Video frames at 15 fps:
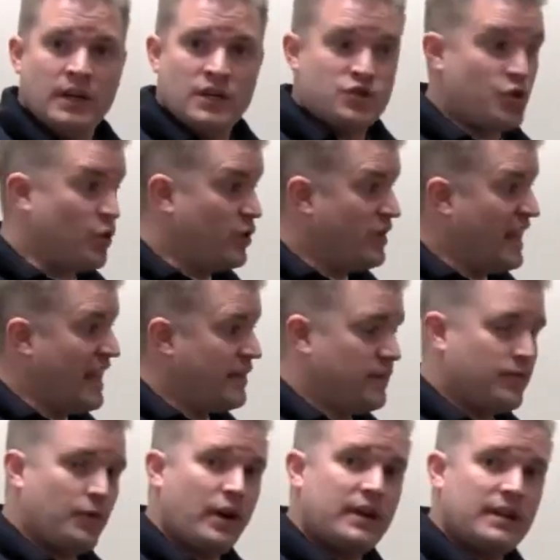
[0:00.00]
so that
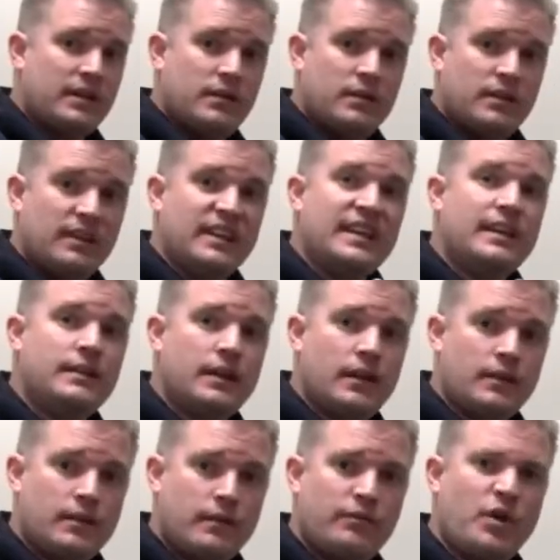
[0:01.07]

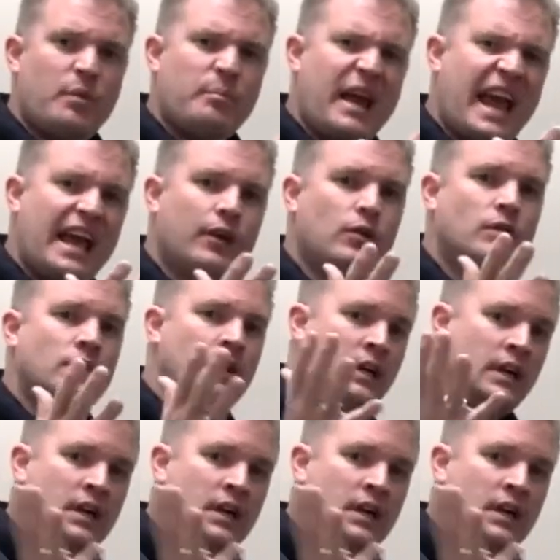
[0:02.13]
the front panel